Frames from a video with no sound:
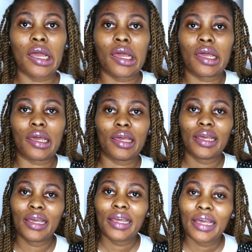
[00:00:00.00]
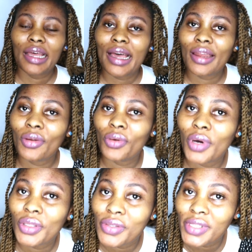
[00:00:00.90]
I don't know
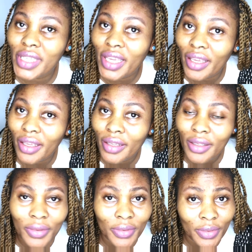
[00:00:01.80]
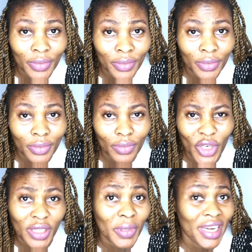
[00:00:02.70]
what to say,
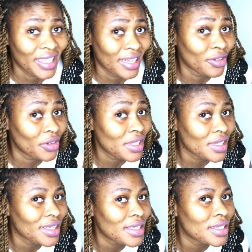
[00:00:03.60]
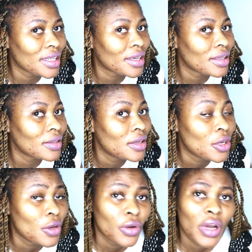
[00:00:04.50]
but it's better than nothing, isn't it?
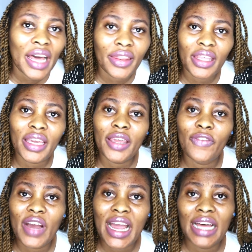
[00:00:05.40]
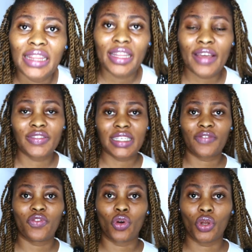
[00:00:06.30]
I think if I had left it
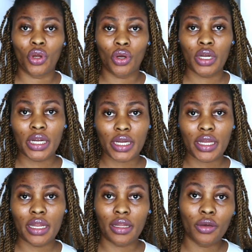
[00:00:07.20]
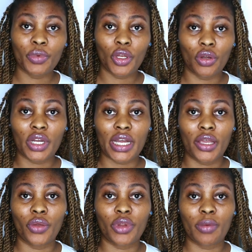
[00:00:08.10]
for longer, a little bit longer,
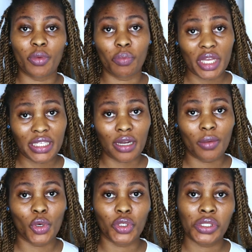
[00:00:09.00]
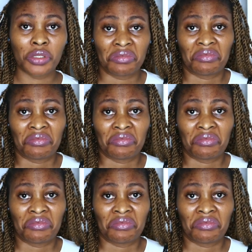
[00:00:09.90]
it would have been better, but